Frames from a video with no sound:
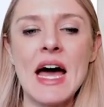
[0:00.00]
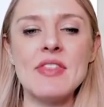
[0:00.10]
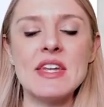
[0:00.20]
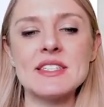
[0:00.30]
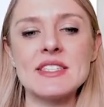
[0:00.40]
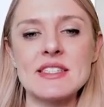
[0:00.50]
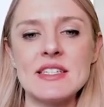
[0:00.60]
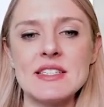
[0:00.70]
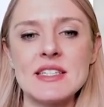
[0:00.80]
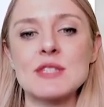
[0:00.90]
and then a
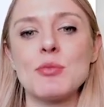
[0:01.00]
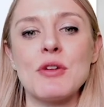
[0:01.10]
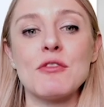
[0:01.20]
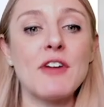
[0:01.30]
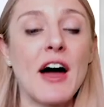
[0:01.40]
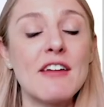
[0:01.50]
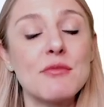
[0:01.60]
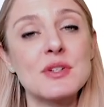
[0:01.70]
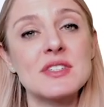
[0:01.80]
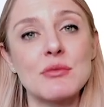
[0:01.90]

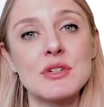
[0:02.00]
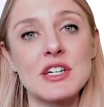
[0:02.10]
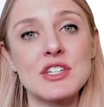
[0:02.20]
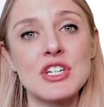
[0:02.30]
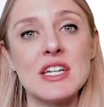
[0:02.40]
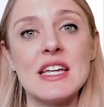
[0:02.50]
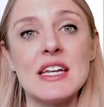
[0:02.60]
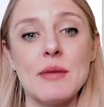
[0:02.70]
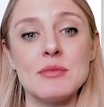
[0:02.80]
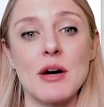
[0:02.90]
66.5% reduction
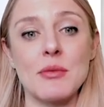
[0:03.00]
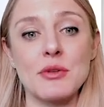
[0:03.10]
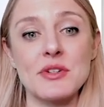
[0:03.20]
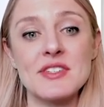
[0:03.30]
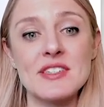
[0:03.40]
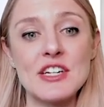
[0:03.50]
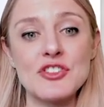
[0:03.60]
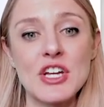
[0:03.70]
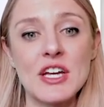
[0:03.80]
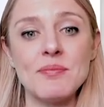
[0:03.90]
in abdominal
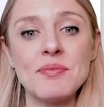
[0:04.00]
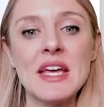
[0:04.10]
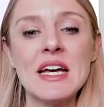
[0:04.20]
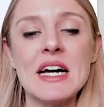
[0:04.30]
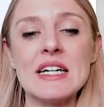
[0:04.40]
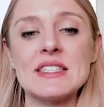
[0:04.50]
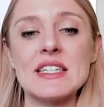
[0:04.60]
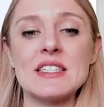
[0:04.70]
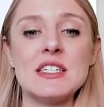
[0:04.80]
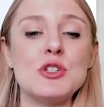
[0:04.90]
distension, a
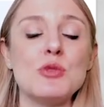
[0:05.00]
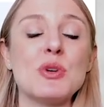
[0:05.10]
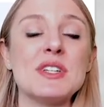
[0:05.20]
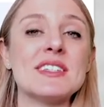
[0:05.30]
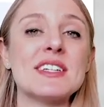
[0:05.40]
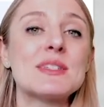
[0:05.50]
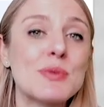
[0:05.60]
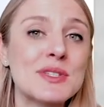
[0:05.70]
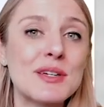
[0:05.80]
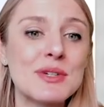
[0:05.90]

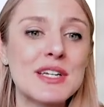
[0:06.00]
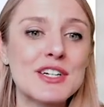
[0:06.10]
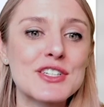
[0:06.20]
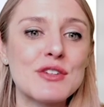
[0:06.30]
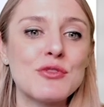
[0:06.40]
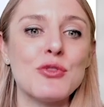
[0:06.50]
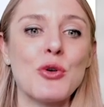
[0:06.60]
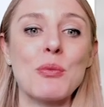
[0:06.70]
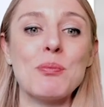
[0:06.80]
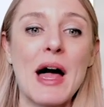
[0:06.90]
62.6% reduction
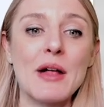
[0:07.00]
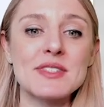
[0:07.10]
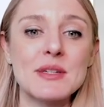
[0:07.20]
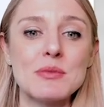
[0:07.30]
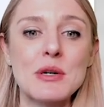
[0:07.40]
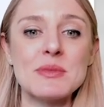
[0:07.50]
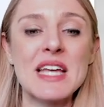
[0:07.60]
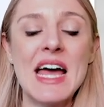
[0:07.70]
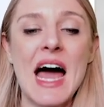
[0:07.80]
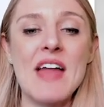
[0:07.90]
for bowel symptoms,
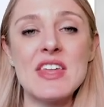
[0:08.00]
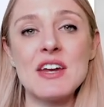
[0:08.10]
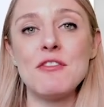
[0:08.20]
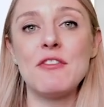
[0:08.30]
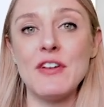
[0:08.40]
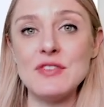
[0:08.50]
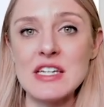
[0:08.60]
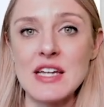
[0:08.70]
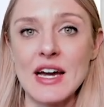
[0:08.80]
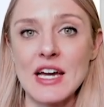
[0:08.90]
and then a
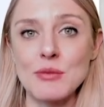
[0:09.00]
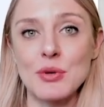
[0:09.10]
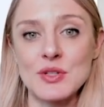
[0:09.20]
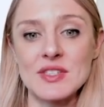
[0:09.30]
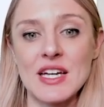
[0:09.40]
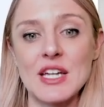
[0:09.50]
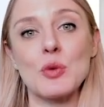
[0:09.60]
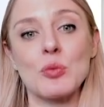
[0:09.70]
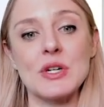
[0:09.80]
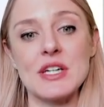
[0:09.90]
59%
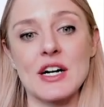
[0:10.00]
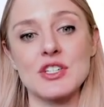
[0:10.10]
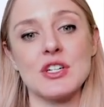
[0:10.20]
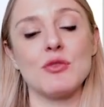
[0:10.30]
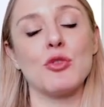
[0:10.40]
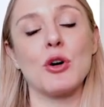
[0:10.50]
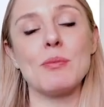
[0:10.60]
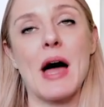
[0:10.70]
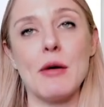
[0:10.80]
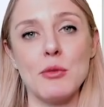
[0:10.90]
reduction for
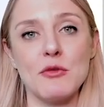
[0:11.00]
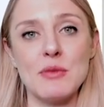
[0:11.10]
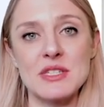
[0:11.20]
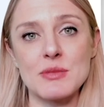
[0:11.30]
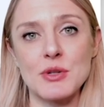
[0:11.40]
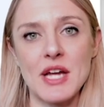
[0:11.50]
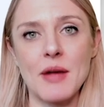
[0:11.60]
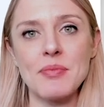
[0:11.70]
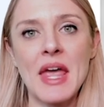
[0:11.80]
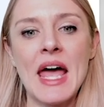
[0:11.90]
bowel movements per day.
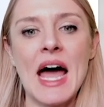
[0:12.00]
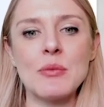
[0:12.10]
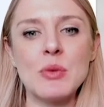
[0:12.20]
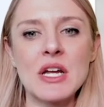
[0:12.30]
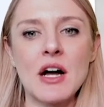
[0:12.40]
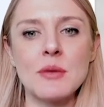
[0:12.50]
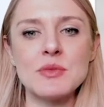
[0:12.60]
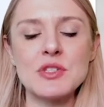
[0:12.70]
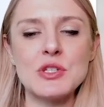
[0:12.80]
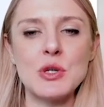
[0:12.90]
And when it
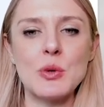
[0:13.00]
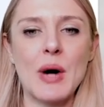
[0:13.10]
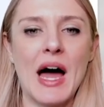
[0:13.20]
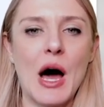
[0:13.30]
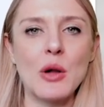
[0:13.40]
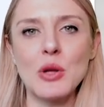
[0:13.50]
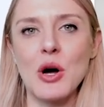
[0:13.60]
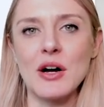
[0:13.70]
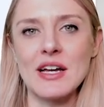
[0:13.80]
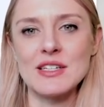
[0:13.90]
comes to how
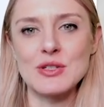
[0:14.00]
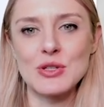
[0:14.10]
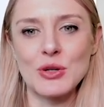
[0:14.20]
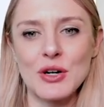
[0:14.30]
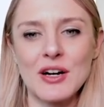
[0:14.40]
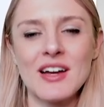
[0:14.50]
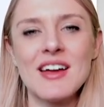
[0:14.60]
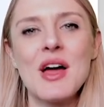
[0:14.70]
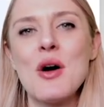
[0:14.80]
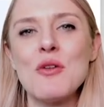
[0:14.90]
long it took
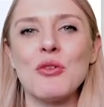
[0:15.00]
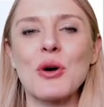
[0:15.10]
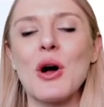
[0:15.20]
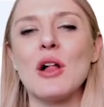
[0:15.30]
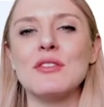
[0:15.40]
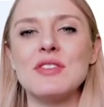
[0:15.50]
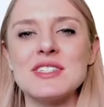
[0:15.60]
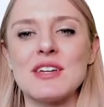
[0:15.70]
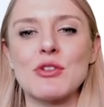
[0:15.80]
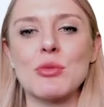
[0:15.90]
for all of
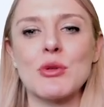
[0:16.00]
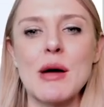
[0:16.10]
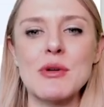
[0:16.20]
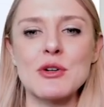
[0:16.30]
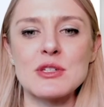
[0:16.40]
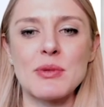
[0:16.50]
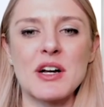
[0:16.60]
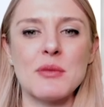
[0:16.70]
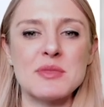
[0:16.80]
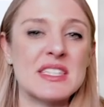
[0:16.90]
these different parameters to
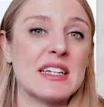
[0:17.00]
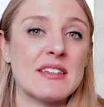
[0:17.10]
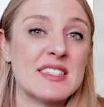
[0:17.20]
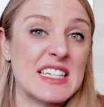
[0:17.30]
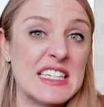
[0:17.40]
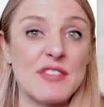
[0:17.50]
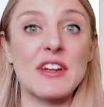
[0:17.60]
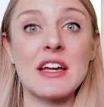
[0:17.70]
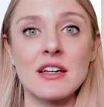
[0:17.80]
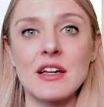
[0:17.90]
become
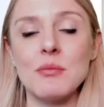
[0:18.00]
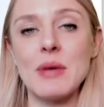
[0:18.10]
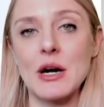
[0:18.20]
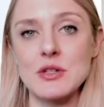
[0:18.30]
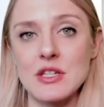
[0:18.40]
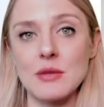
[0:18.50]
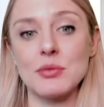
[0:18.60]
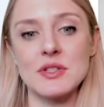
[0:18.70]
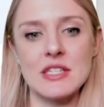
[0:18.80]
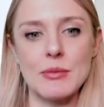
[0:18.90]
significant compared to the
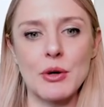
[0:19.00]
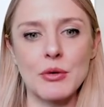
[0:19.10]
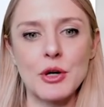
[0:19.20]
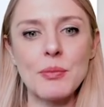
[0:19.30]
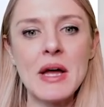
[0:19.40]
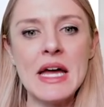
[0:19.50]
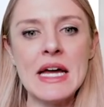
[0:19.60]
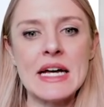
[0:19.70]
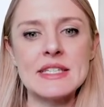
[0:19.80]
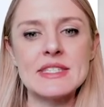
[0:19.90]
placebo group,
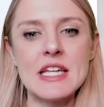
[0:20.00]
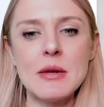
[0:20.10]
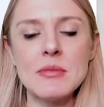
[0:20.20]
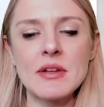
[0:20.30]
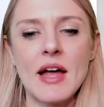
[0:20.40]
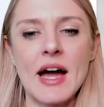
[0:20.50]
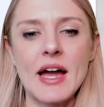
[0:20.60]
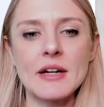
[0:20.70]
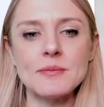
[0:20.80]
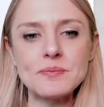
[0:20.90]
it seemed
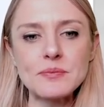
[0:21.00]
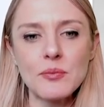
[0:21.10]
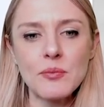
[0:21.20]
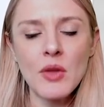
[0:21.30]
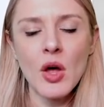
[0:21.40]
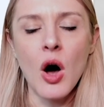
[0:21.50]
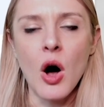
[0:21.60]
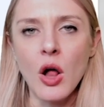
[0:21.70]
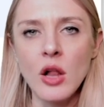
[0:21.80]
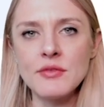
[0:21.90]
like
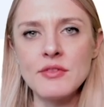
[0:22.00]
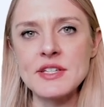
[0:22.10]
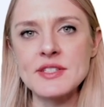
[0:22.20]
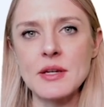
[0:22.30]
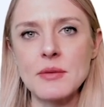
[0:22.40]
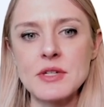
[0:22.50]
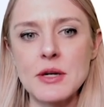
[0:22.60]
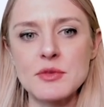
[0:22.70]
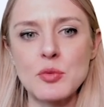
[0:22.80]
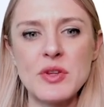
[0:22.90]
all of these
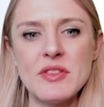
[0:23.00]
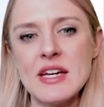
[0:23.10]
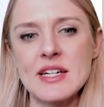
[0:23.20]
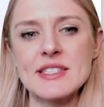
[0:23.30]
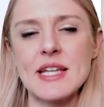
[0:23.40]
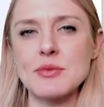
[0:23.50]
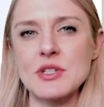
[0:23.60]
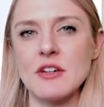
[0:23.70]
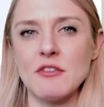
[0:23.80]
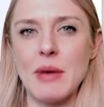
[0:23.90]
symptoms, with the
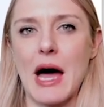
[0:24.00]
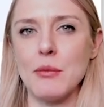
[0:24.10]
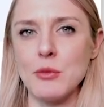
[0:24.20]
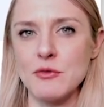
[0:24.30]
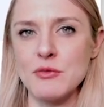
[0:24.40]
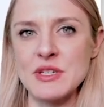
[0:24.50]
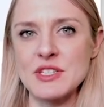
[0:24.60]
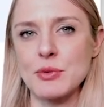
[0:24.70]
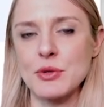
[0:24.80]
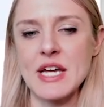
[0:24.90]
exception of bowel movements
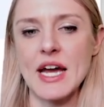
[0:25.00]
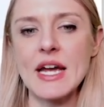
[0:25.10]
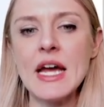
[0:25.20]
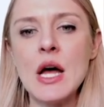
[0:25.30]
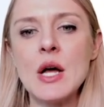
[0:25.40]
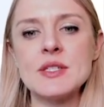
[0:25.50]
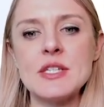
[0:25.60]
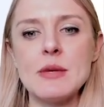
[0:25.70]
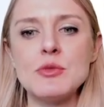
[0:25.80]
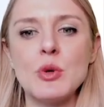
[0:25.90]
per day,
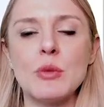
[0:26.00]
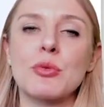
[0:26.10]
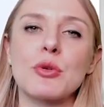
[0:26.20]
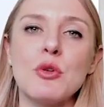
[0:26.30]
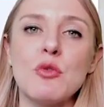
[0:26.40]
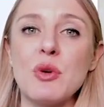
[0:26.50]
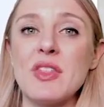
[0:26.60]
seem to improve